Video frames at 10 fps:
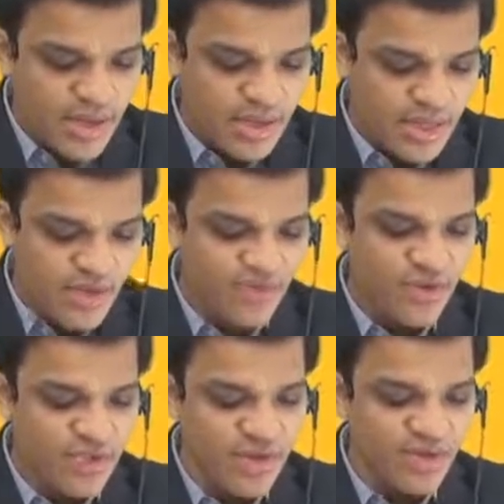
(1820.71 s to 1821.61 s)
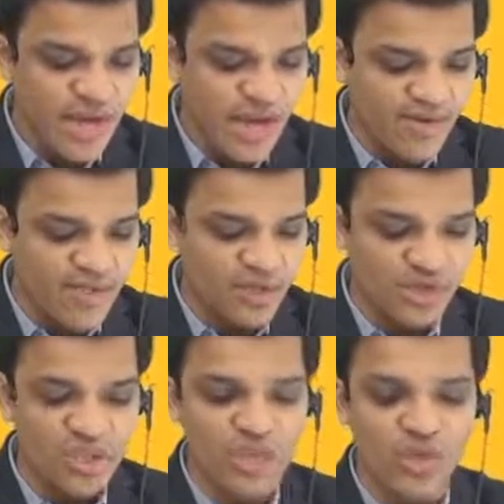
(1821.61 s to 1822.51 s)
Then further we have is, so
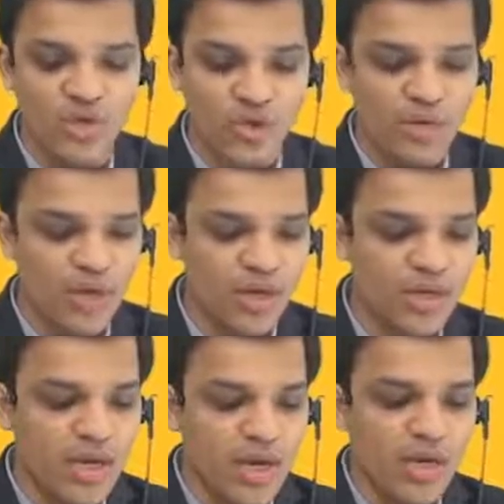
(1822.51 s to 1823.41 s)
these are the two important